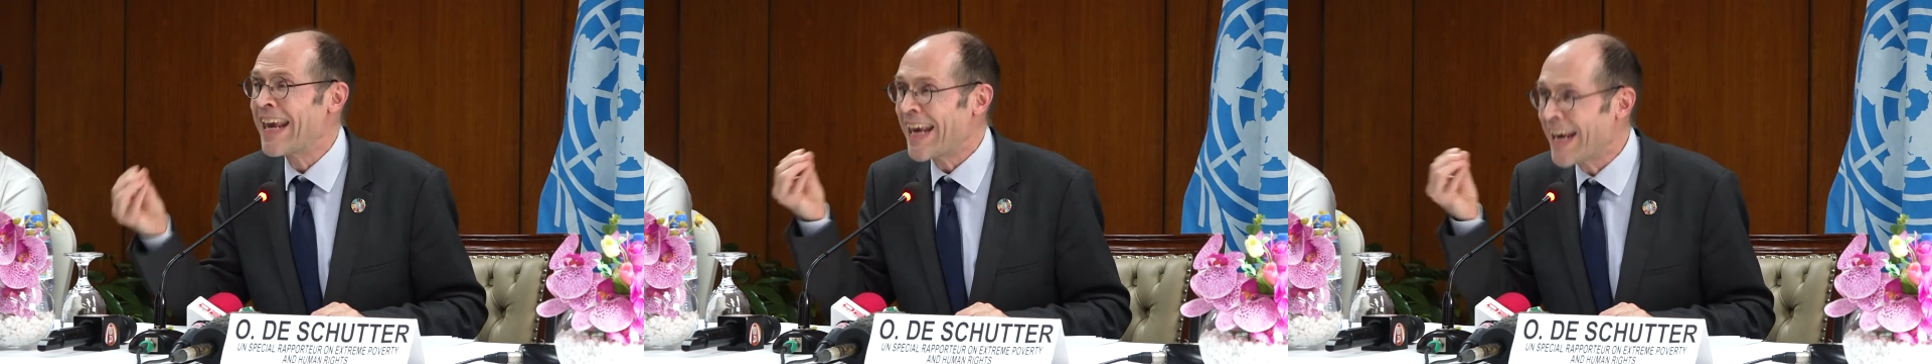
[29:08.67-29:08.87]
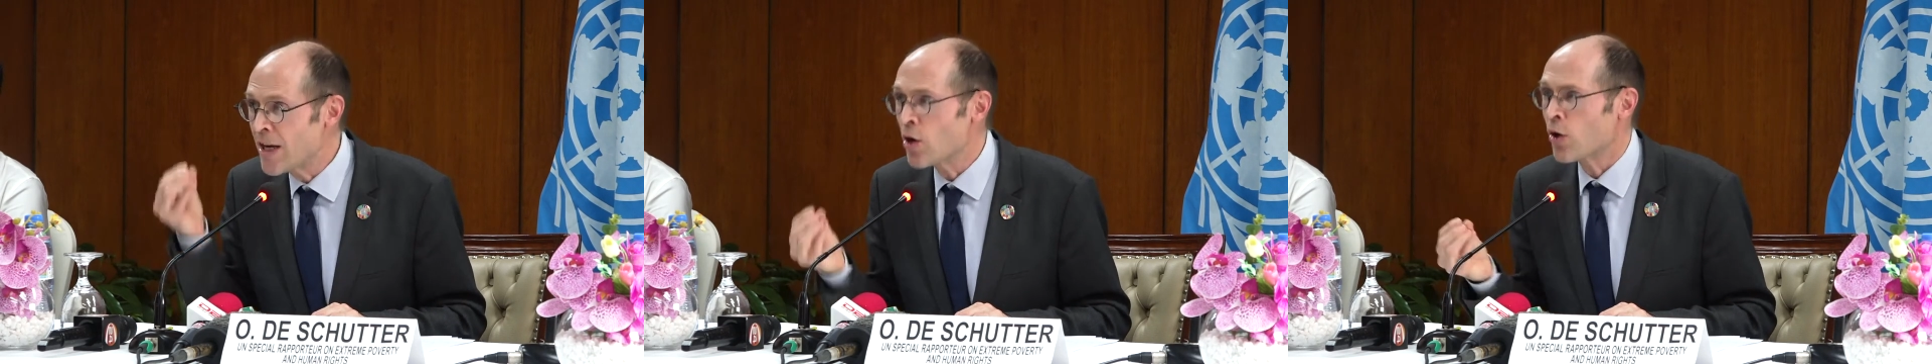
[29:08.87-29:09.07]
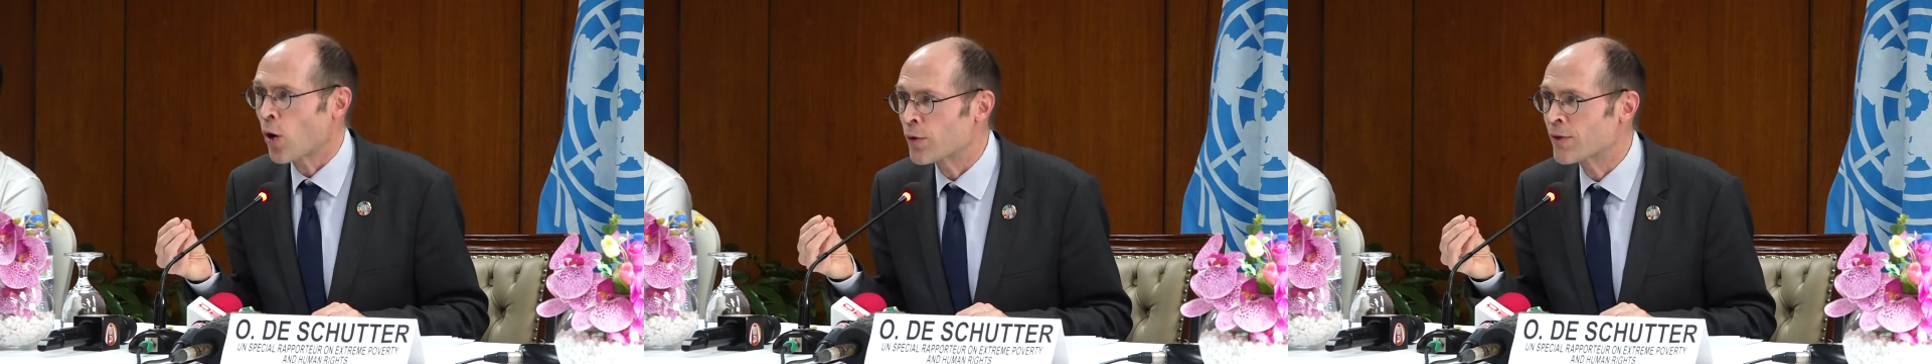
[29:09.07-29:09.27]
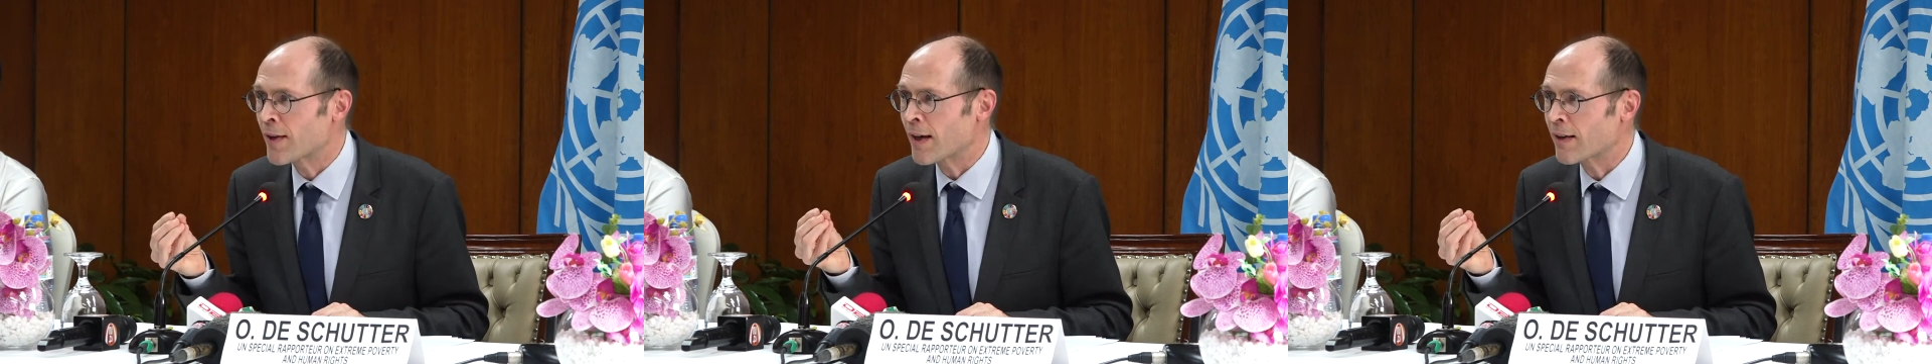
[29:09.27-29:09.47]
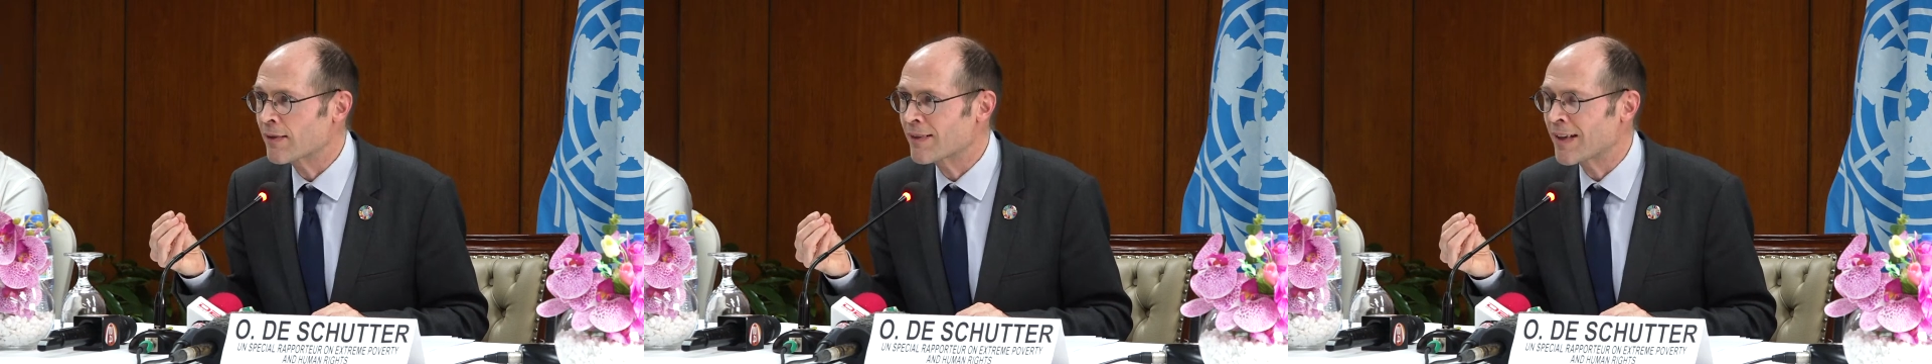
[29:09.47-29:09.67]
in a
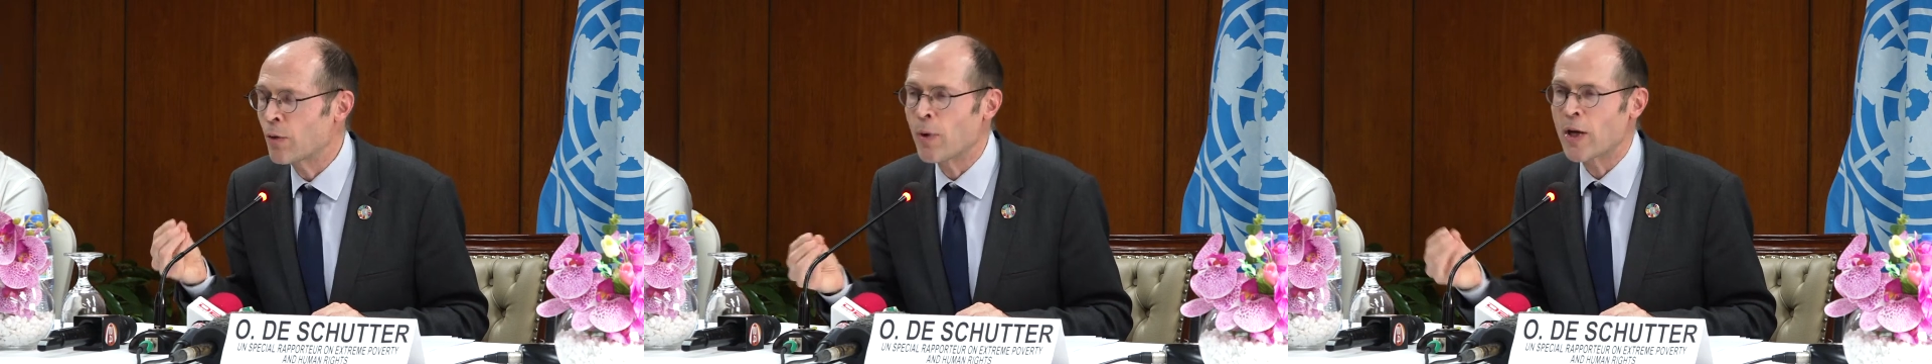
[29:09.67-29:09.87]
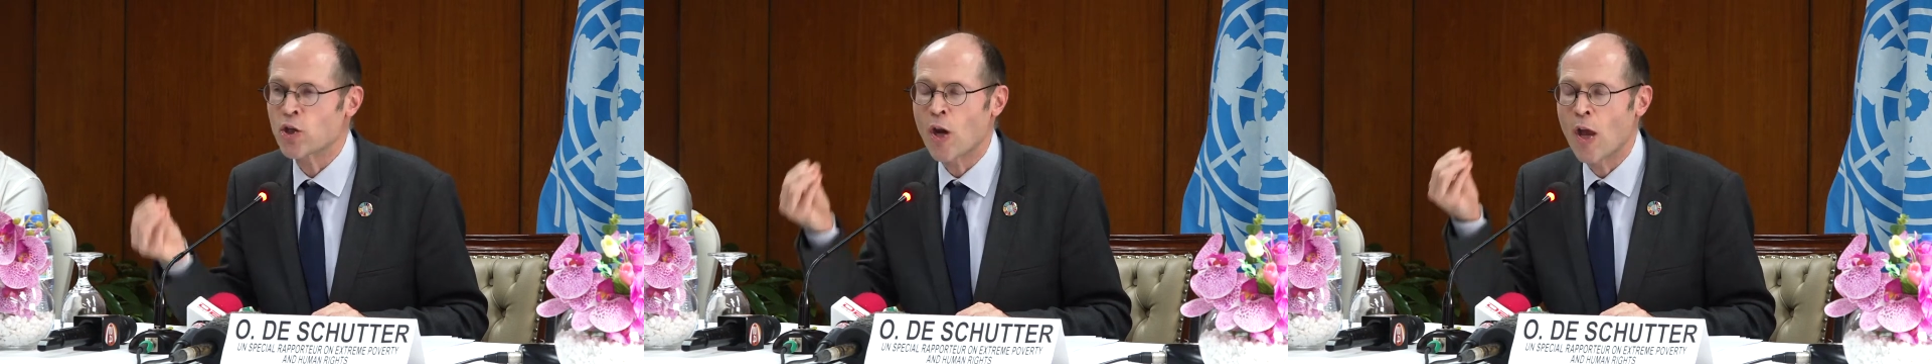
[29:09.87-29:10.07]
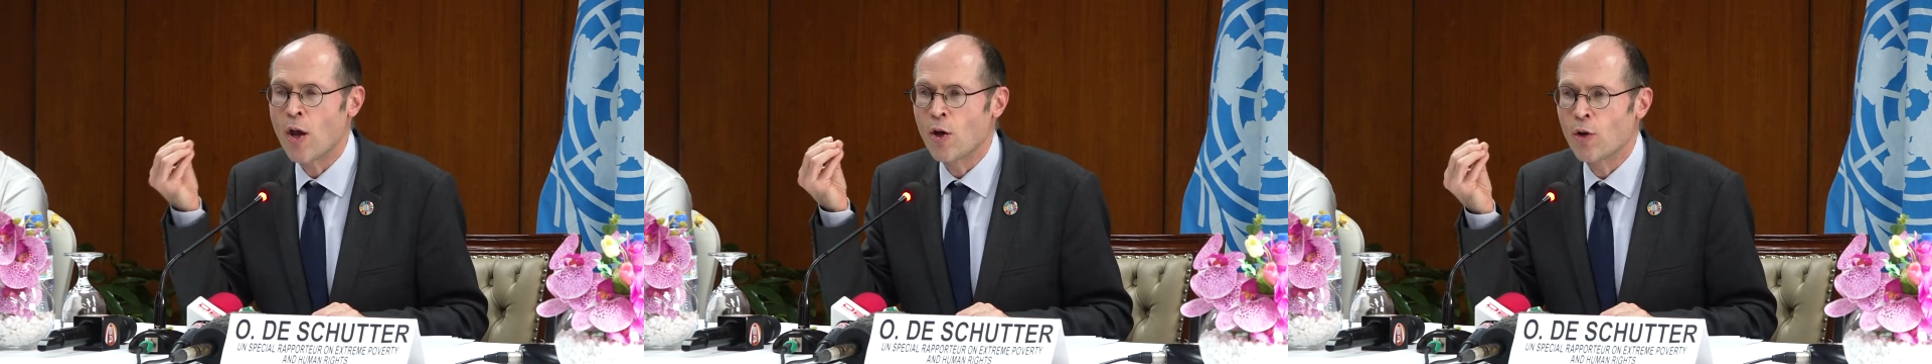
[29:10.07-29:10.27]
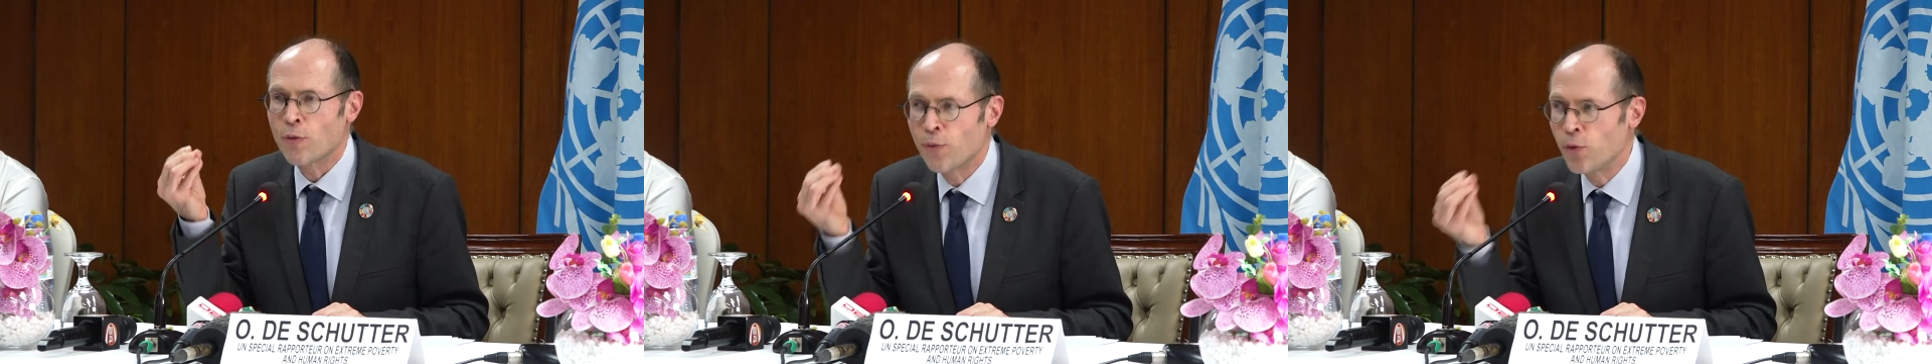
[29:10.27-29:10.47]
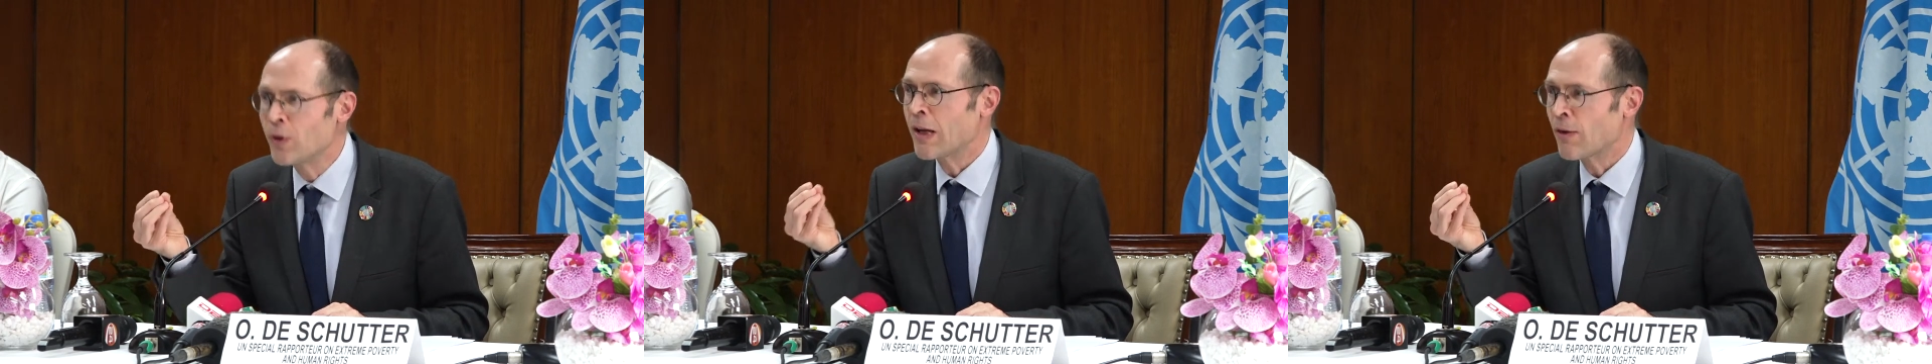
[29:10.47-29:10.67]
context in which food